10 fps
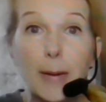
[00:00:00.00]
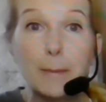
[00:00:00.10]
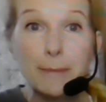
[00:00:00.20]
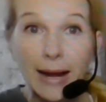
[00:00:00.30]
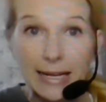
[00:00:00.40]

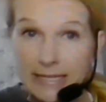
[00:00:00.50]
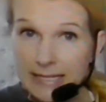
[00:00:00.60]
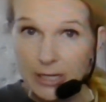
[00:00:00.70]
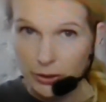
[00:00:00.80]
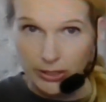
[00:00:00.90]
My
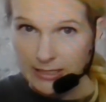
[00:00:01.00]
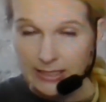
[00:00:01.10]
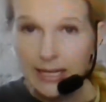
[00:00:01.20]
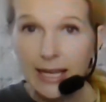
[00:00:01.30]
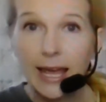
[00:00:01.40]

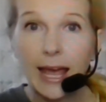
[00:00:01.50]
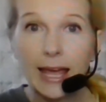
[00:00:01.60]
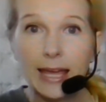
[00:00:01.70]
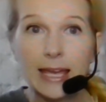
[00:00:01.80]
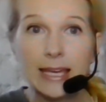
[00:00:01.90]
secret
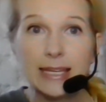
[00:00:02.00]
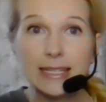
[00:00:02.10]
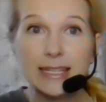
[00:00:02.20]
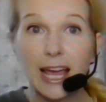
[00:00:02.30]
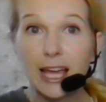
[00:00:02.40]

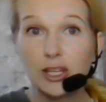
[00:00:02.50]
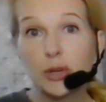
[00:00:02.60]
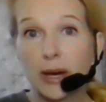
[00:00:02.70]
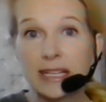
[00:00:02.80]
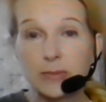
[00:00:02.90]
is a
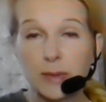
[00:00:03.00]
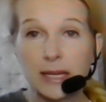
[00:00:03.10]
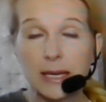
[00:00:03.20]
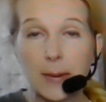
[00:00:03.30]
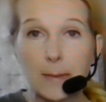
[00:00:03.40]
USB